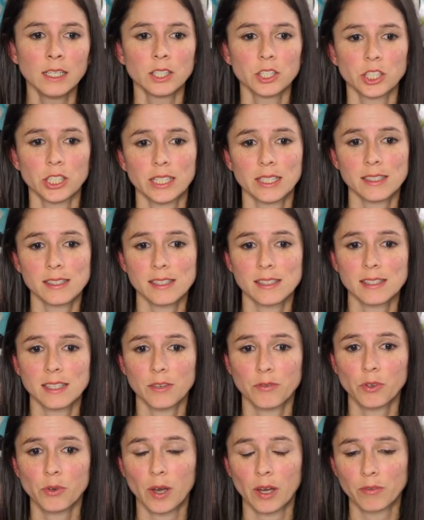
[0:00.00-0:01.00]
Shannon says,
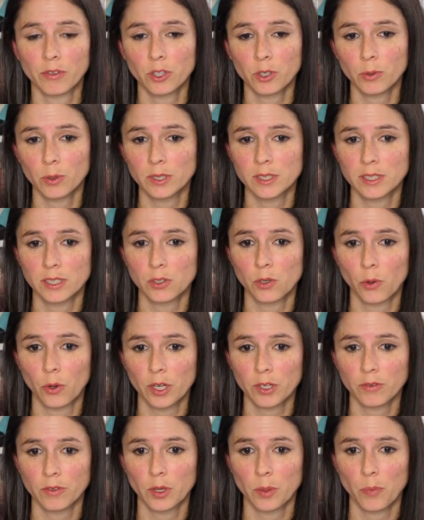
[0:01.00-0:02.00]
have you ever quilted
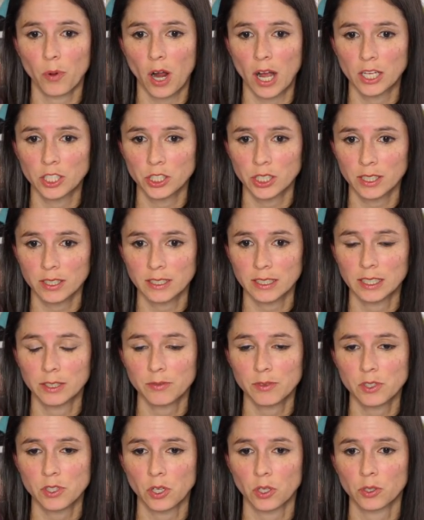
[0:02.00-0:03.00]
cork for a project?
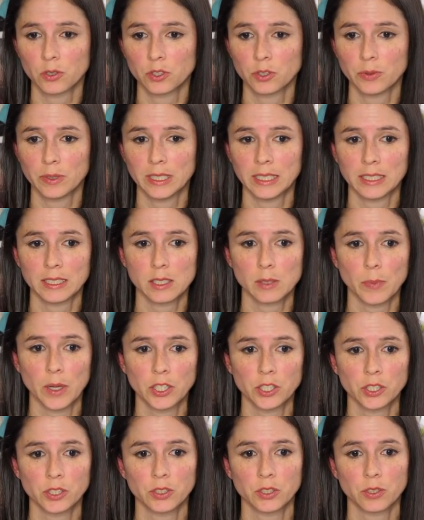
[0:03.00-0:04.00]
If so, do we need a
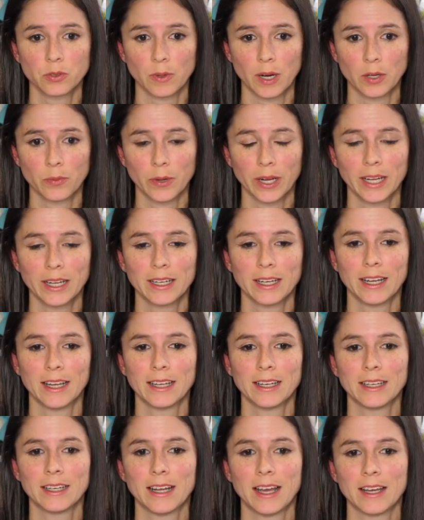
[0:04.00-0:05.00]
special thread weight?
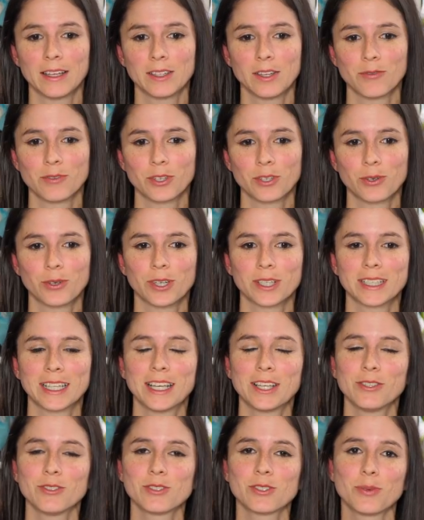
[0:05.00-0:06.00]
And I love your cork.
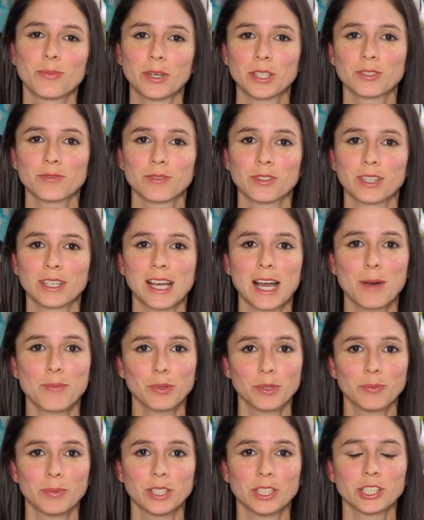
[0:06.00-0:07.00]
Thank you so much for the
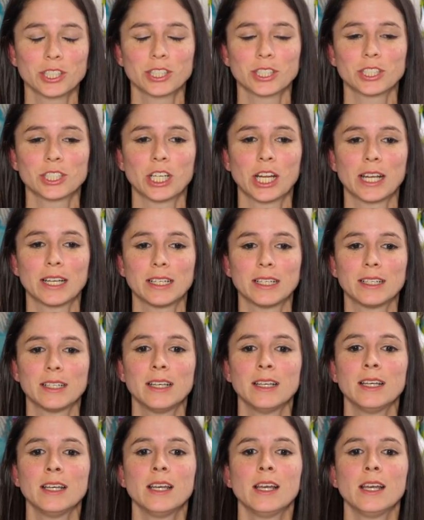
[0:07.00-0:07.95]
compliment, Shannon.